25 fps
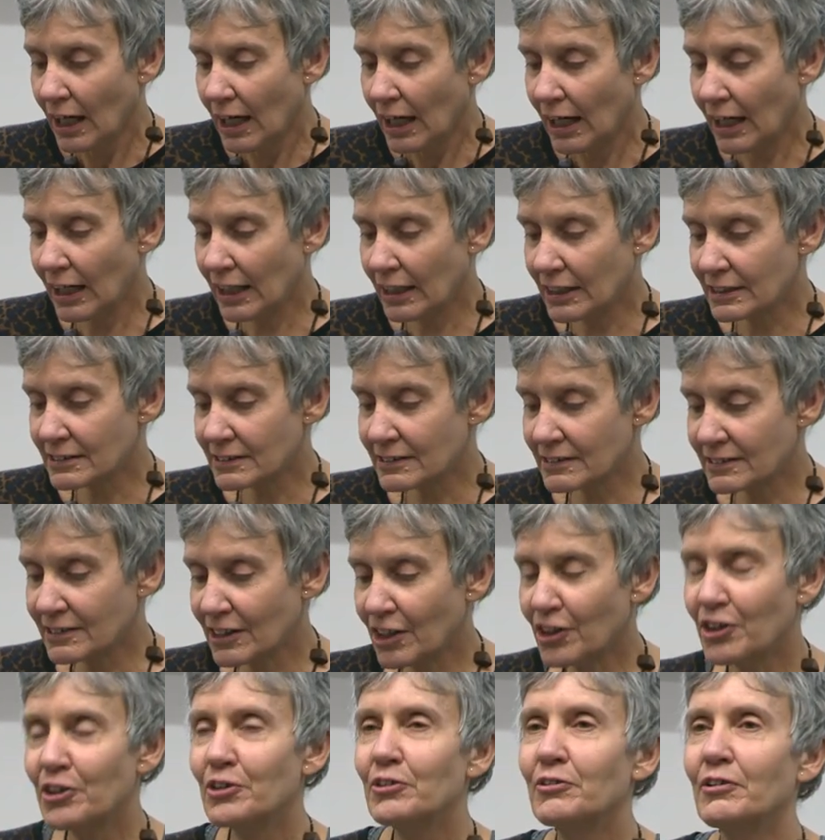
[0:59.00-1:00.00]
contribution.
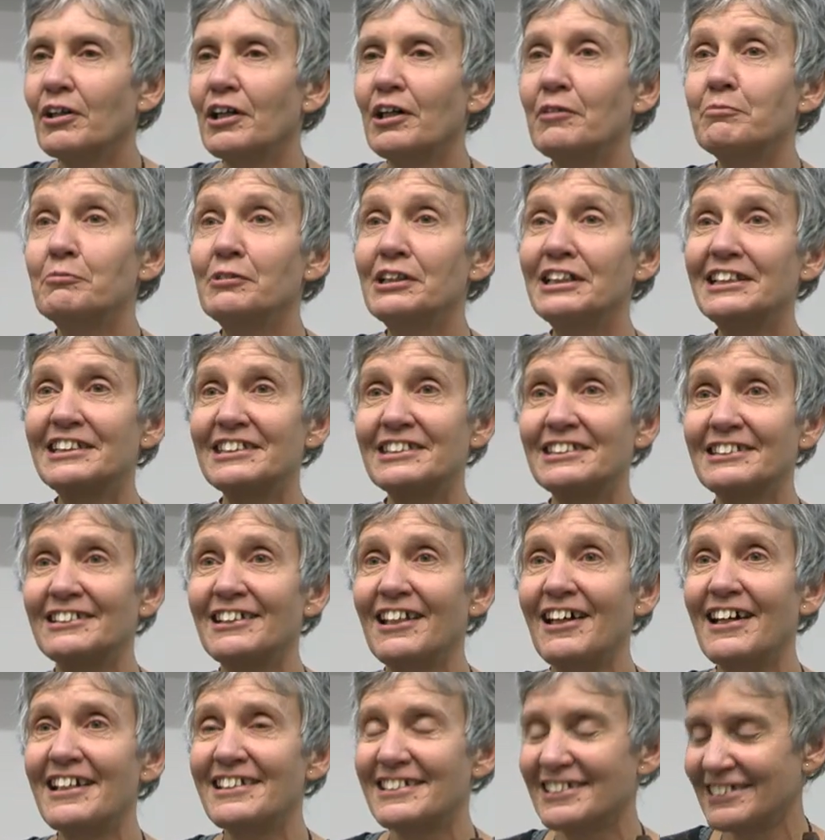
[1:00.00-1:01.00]
So I'm really
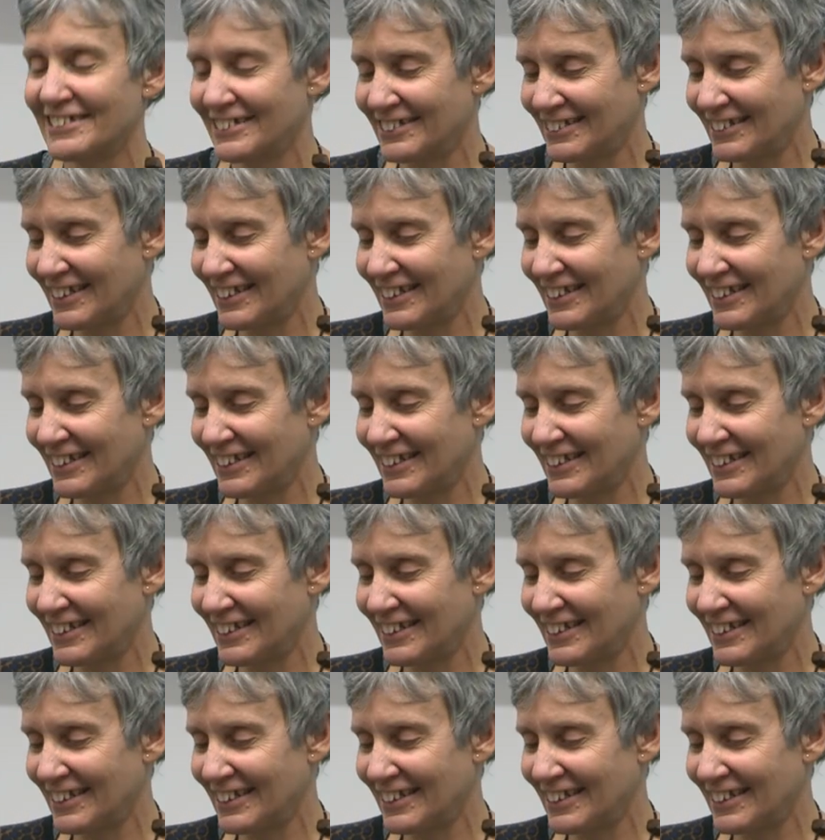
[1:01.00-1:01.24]
delighted